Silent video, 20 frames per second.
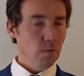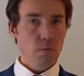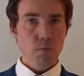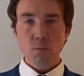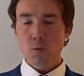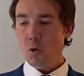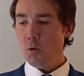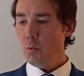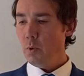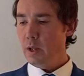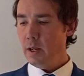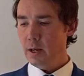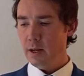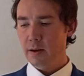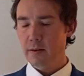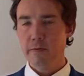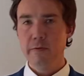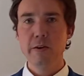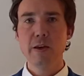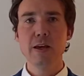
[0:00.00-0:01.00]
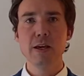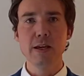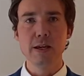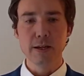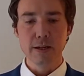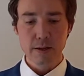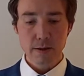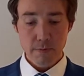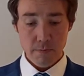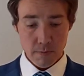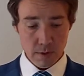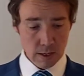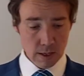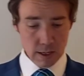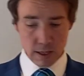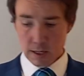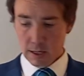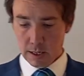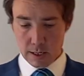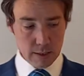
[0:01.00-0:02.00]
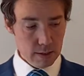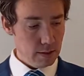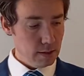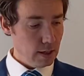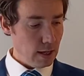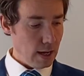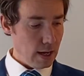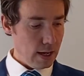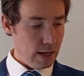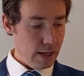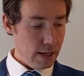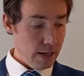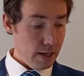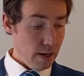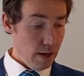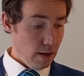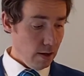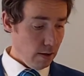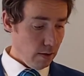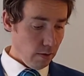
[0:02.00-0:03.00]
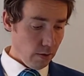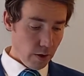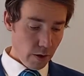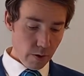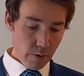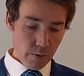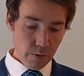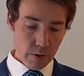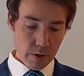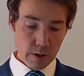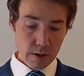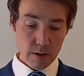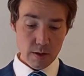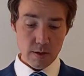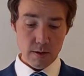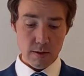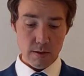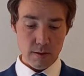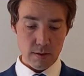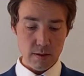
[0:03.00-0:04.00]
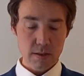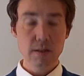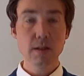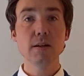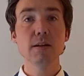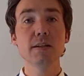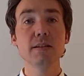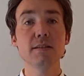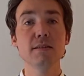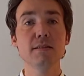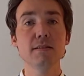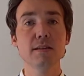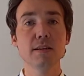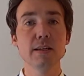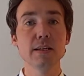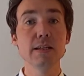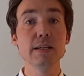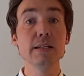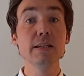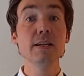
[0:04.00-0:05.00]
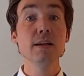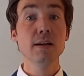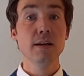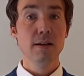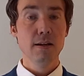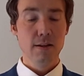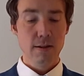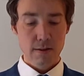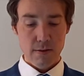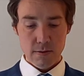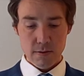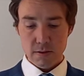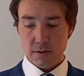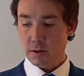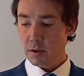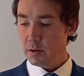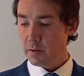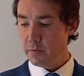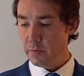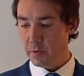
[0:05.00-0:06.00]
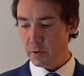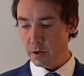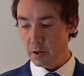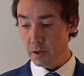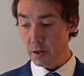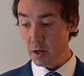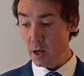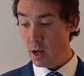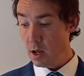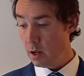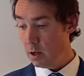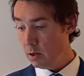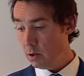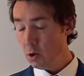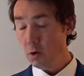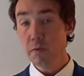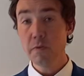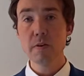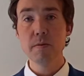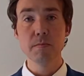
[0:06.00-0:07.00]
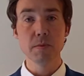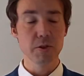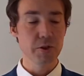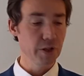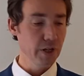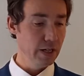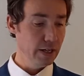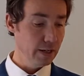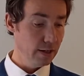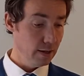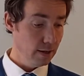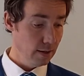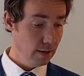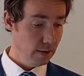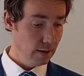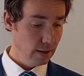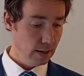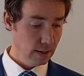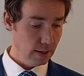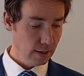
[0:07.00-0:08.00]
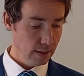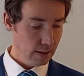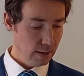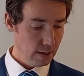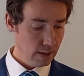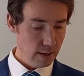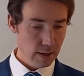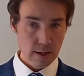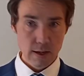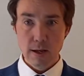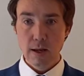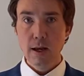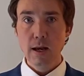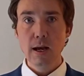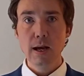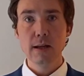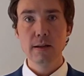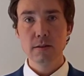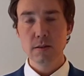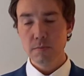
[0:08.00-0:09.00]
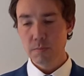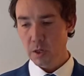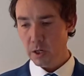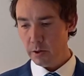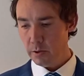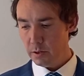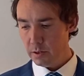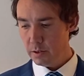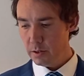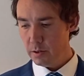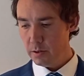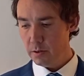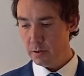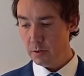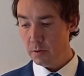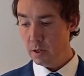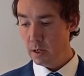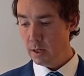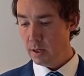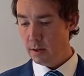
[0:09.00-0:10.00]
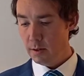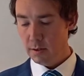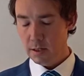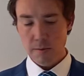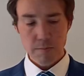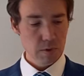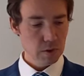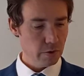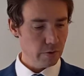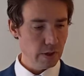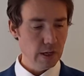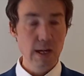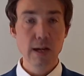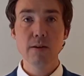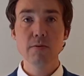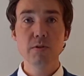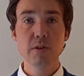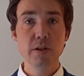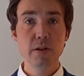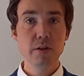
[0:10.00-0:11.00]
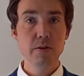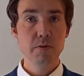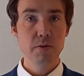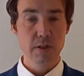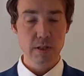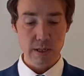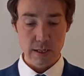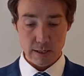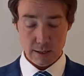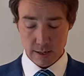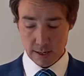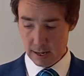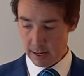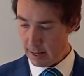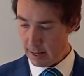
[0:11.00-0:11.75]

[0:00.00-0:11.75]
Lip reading: What we have here is a Cona size C siphon coffee machine, and I'm going to demonstrate how to use it.